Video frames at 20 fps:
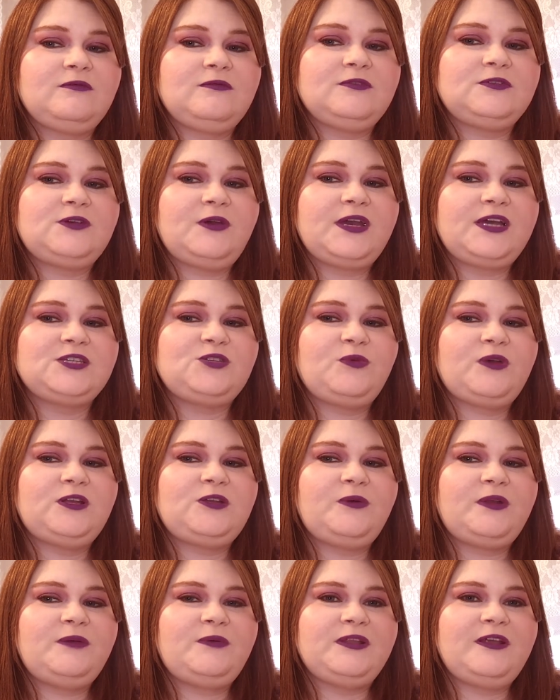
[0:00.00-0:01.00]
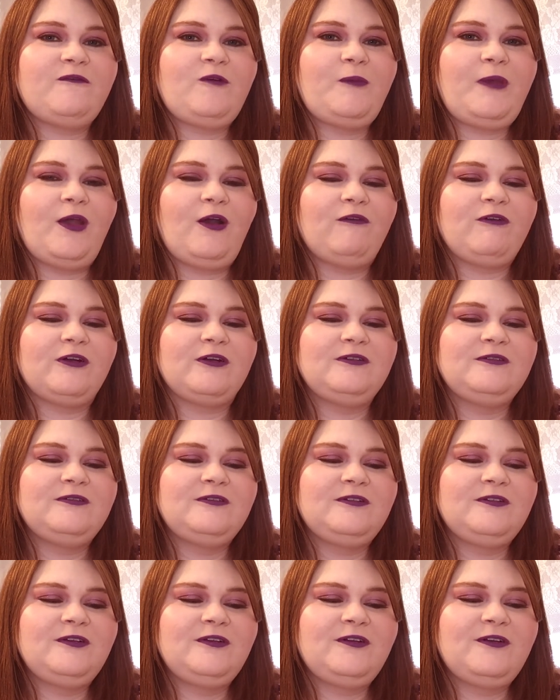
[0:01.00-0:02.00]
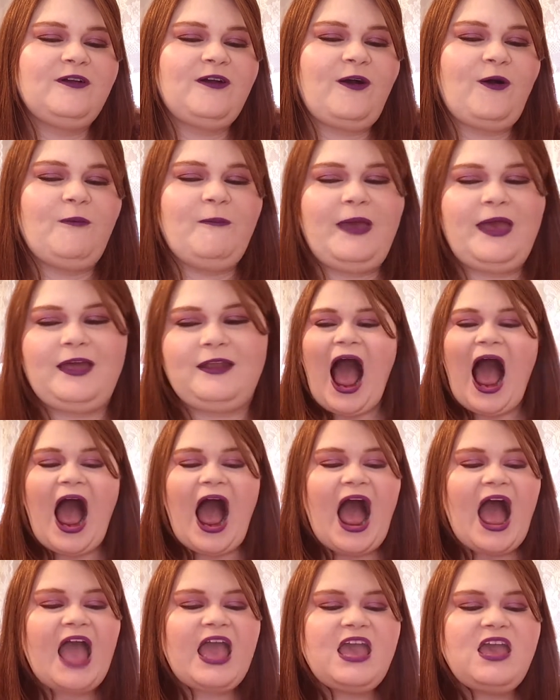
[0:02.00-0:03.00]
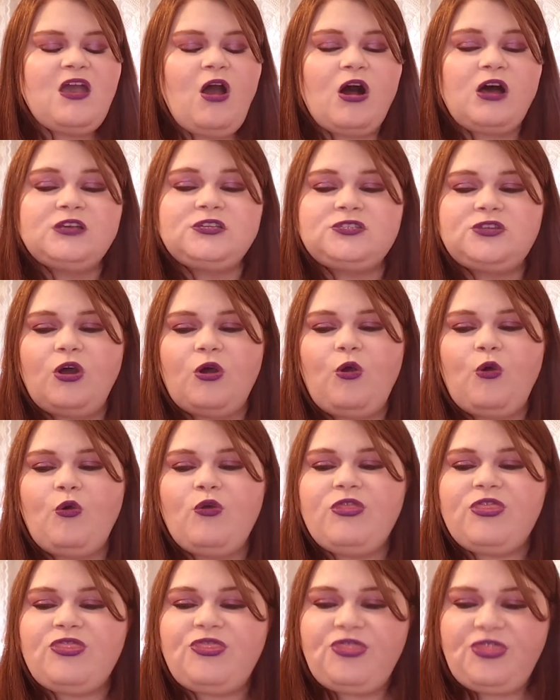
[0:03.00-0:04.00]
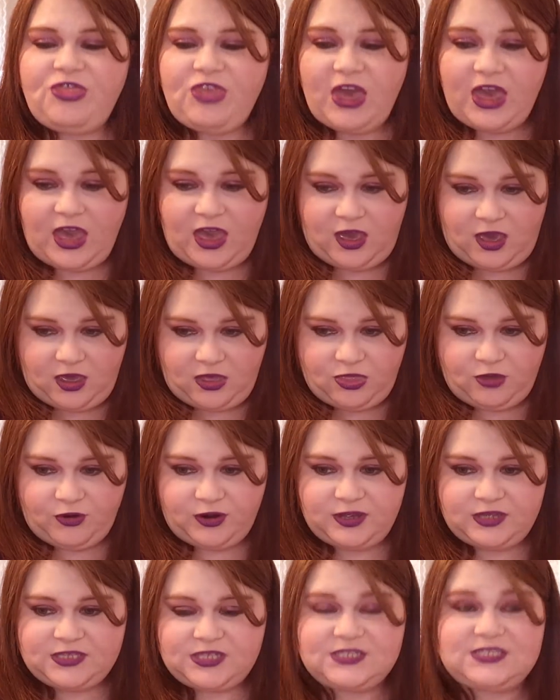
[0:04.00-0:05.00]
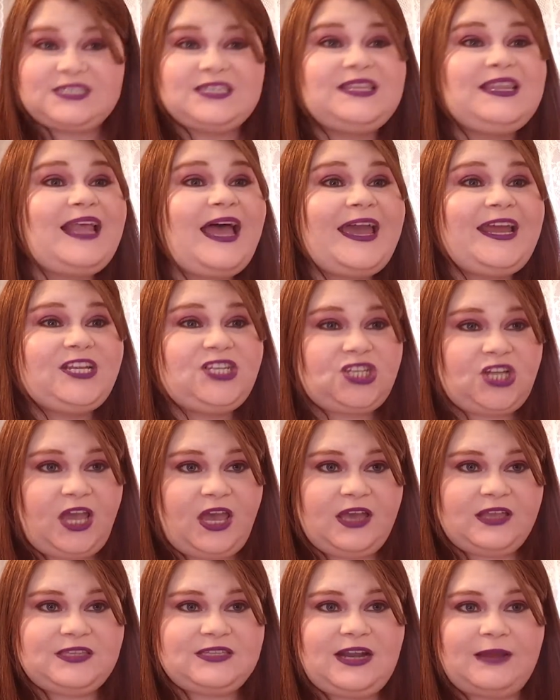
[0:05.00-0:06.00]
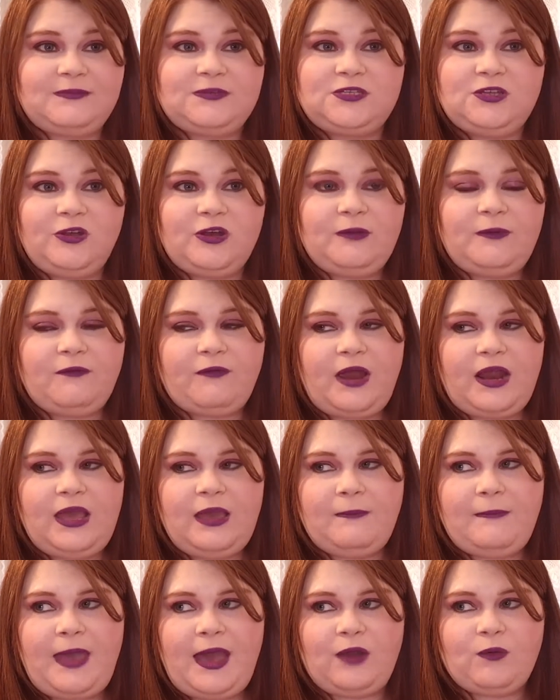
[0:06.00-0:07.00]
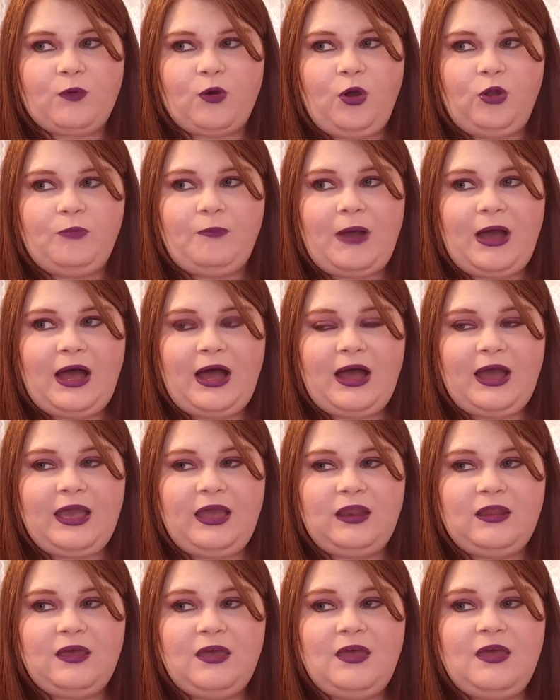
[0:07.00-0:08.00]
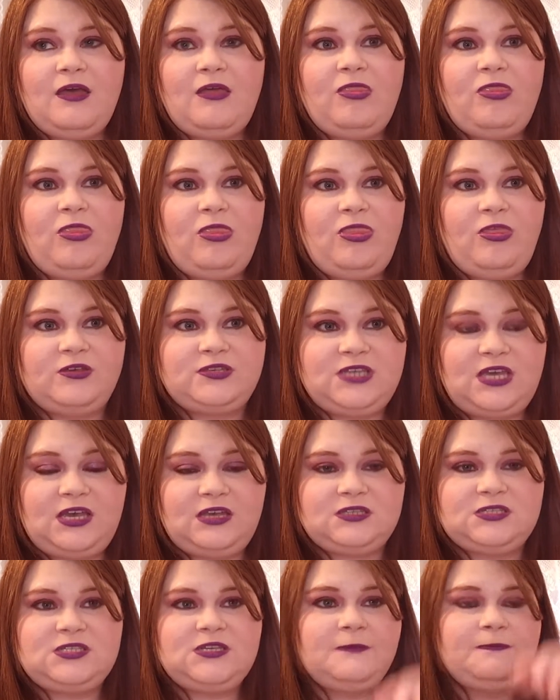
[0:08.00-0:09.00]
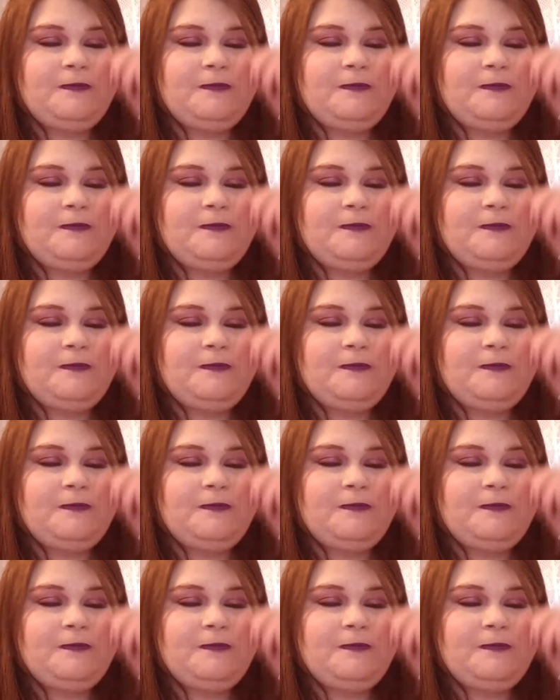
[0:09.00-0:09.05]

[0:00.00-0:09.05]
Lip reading: So I guess 2020 will never be over. Oh man. I also think there is a slight chance that I'm still going to be writing Mad World behind the scenes.